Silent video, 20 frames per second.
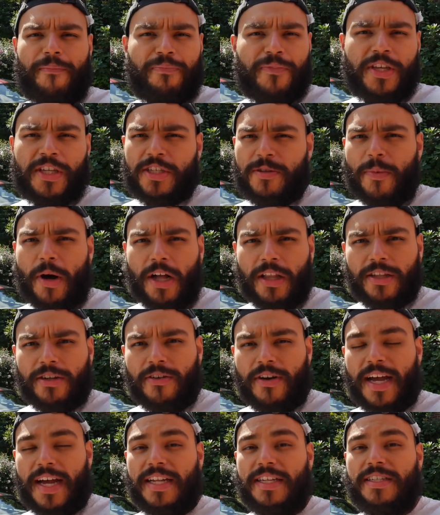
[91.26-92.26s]
small
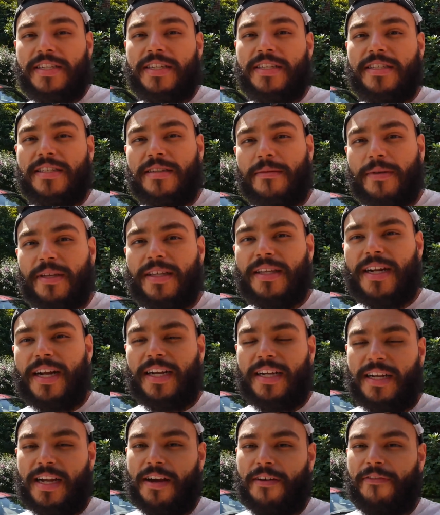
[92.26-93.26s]
little engine, something that I
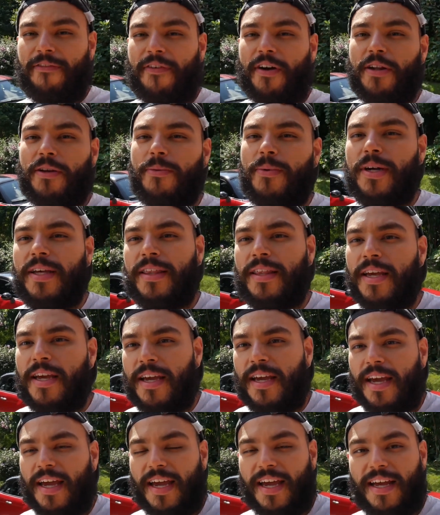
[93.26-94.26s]
could have fun with,
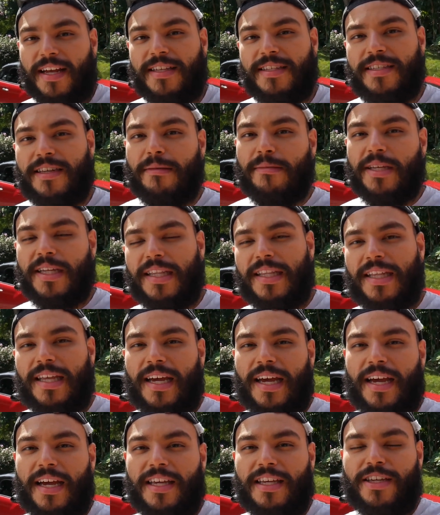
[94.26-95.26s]
and something
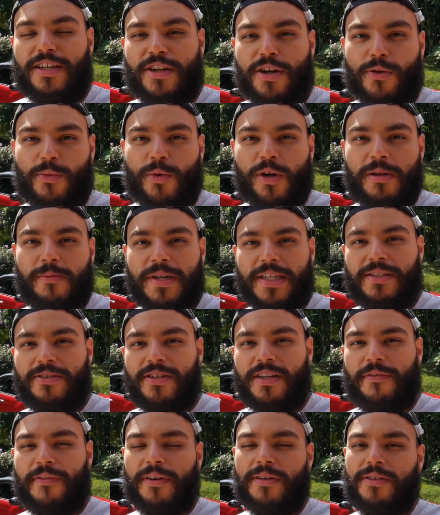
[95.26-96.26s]
that, you know, wouldn't be too
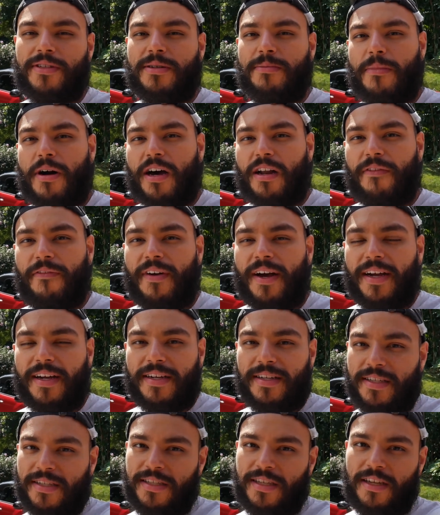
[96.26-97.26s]
difficult to modify,
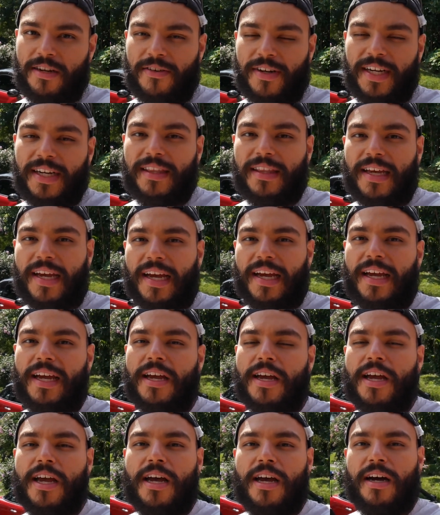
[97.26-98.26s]
considering that
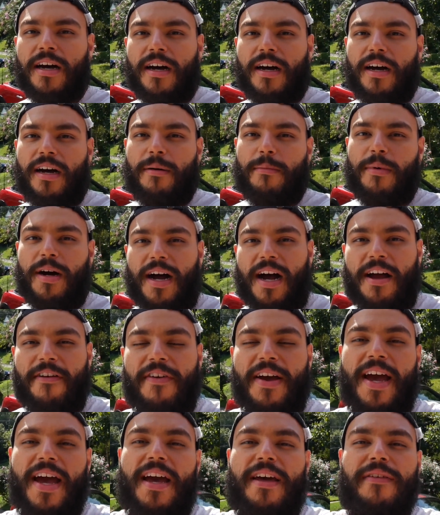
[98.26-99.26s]
I've
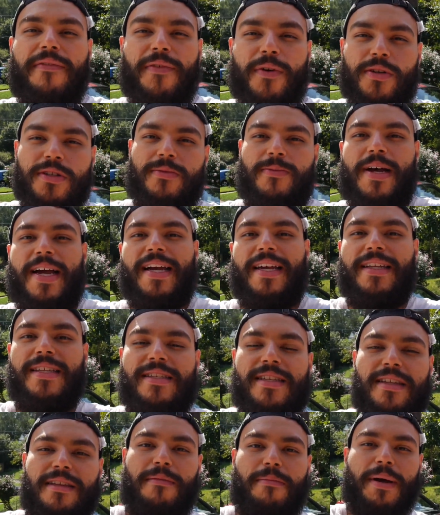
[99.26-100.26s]
had
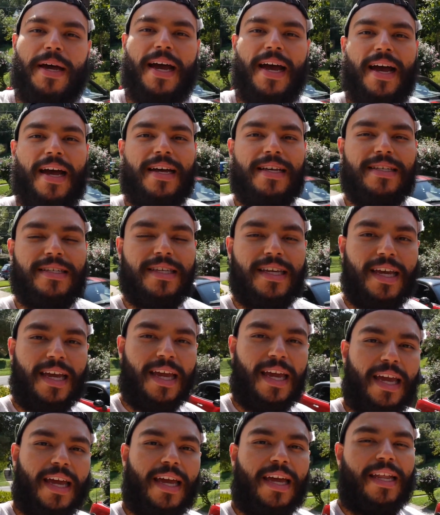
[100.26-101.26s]
Volkswagens in the past,
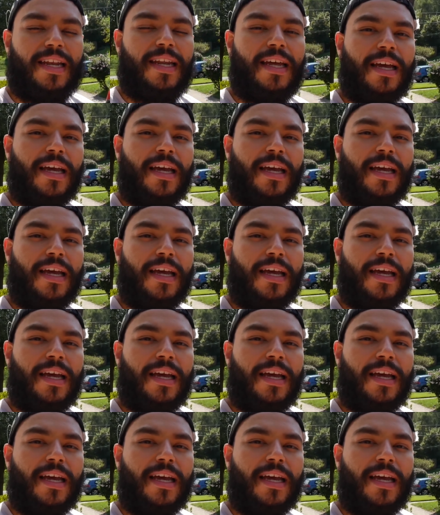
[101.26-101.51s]
and